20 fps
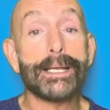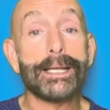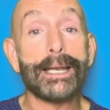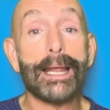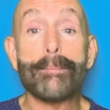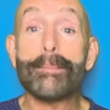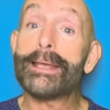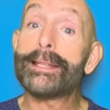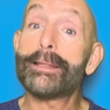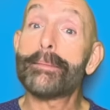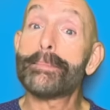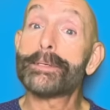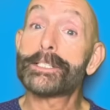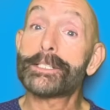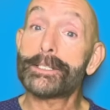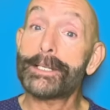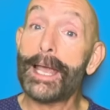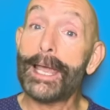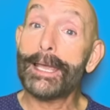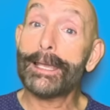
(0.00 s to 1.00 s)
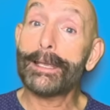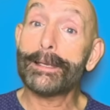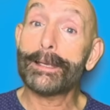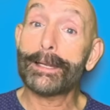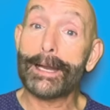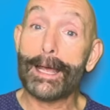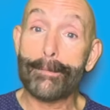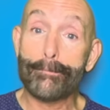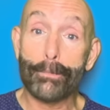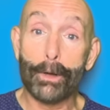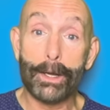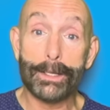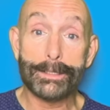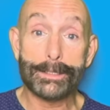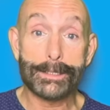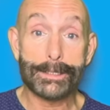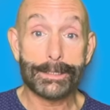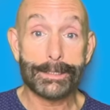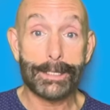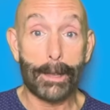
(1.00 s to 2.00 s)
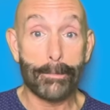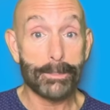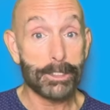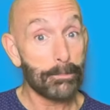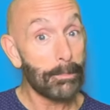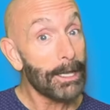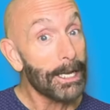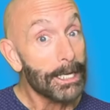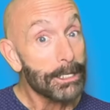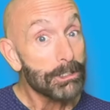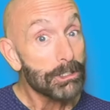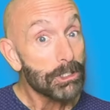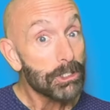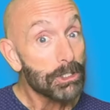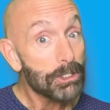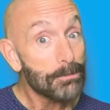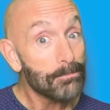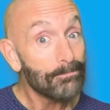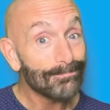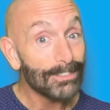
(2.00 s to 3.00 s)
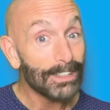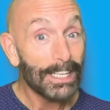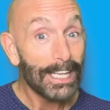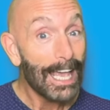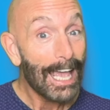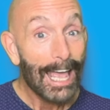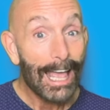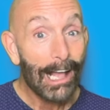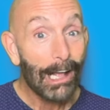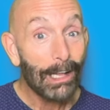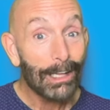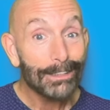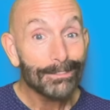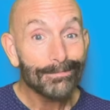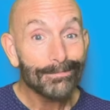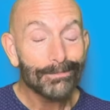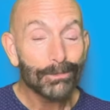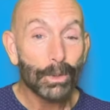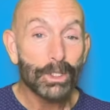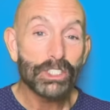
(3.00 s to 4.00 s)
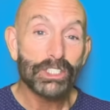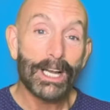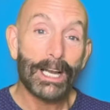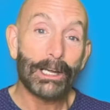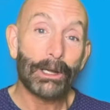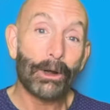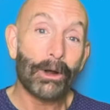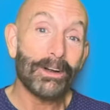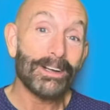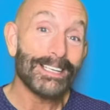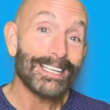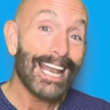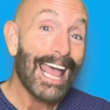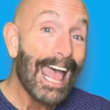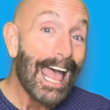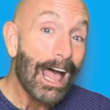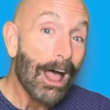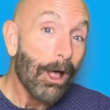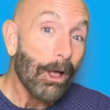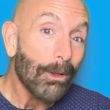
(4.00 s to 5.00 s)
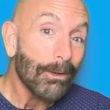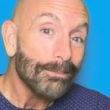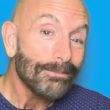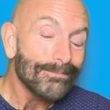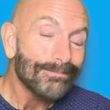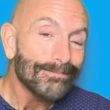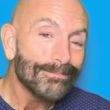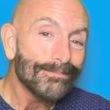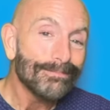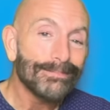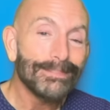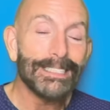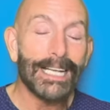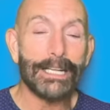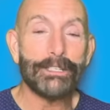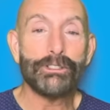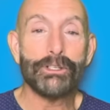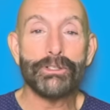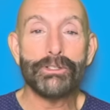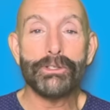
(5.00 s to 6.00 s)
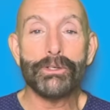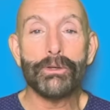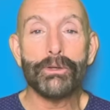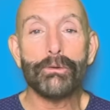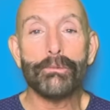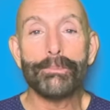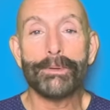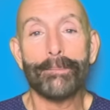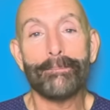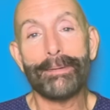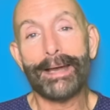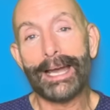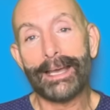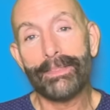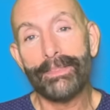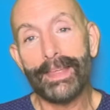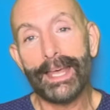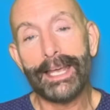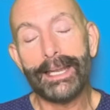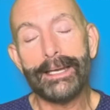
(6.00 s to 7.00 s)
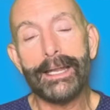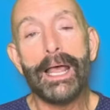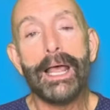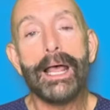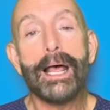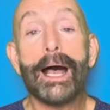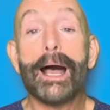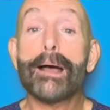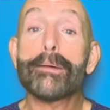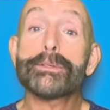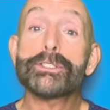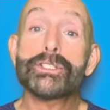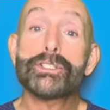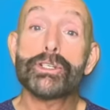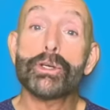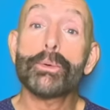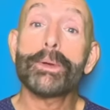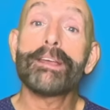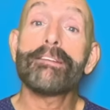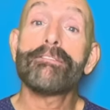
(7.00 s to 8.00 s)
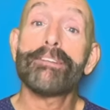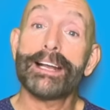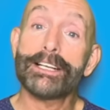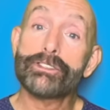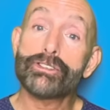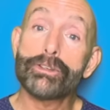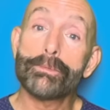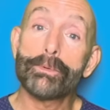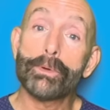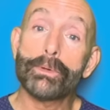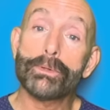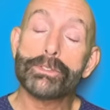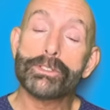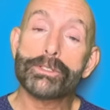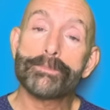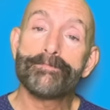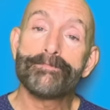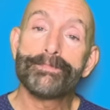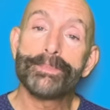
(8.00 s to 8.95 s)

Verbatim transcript: And I made the mistake and I bought some spinach and kale, which I learned now not to do, but back then I was doing vegetables